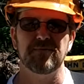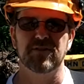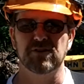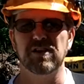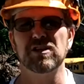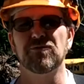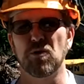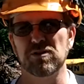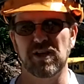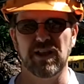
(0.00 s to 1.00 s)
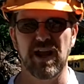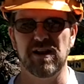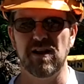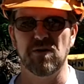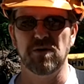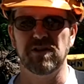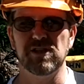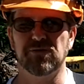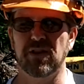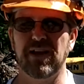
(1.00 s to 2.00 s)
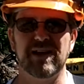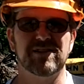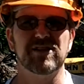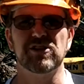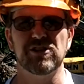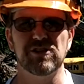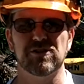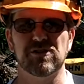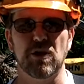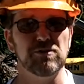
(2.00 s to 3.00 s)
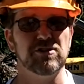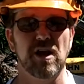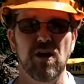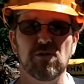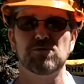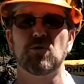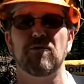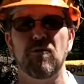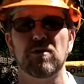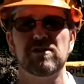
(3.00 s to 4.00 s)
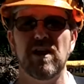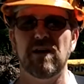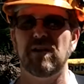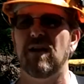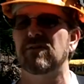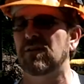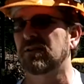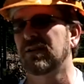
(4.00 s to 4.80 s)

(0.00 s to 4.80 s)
There's less forested land in the Northeast for the last 6 years. They always say, oh, there's more forest now than ever.